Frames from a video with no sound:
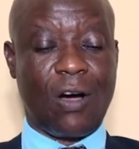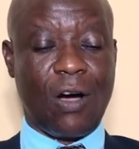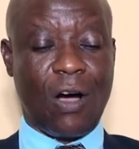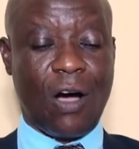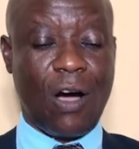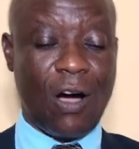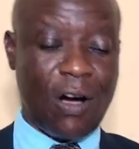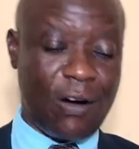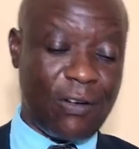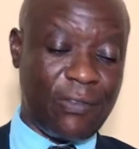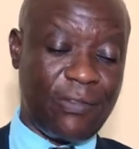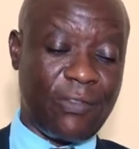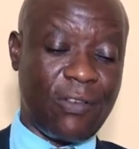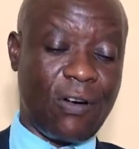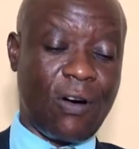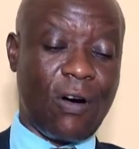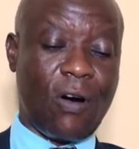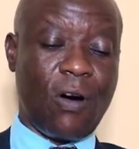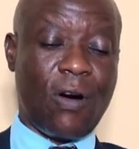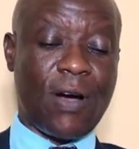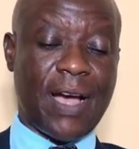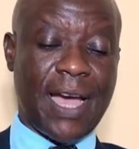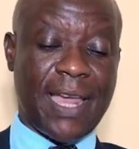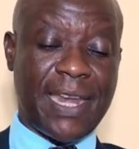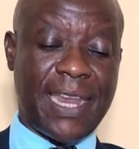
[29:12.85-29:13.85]
of
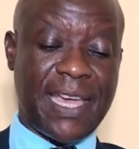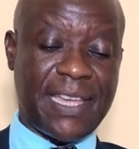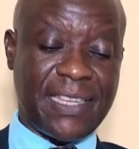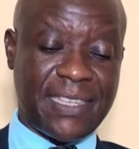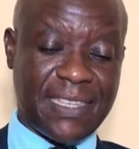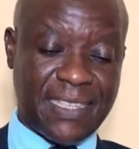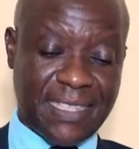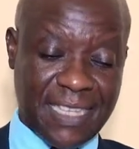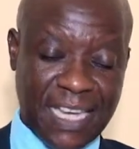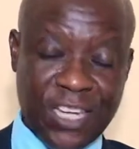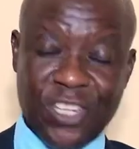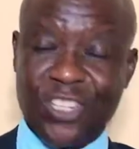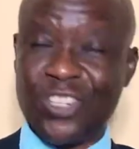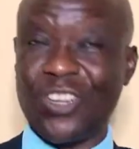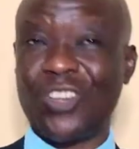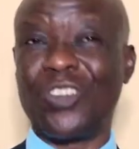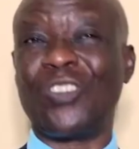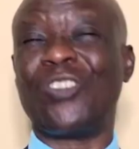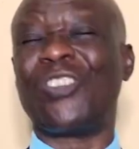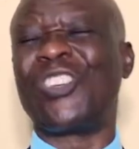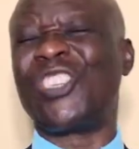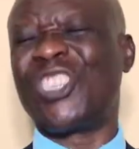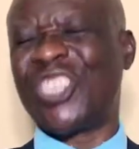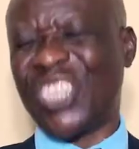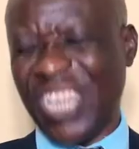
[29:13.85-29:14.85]

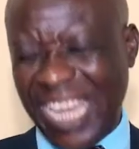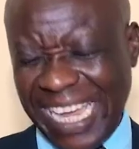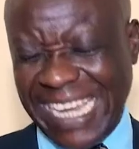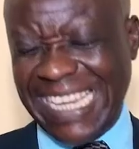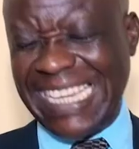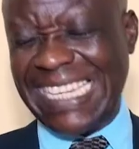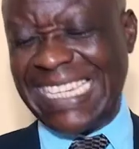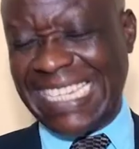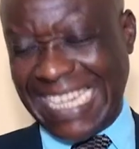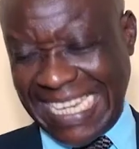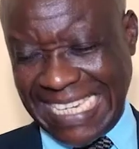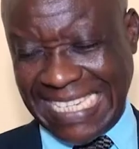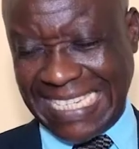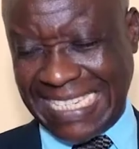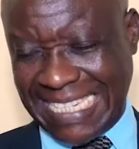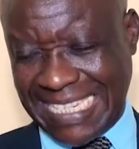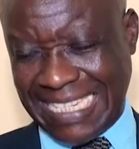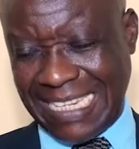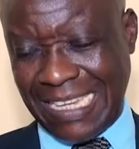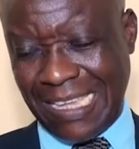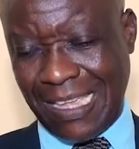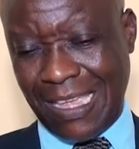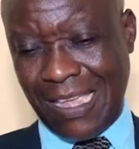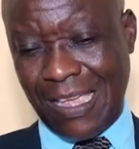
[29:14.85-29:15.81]
organizational changes.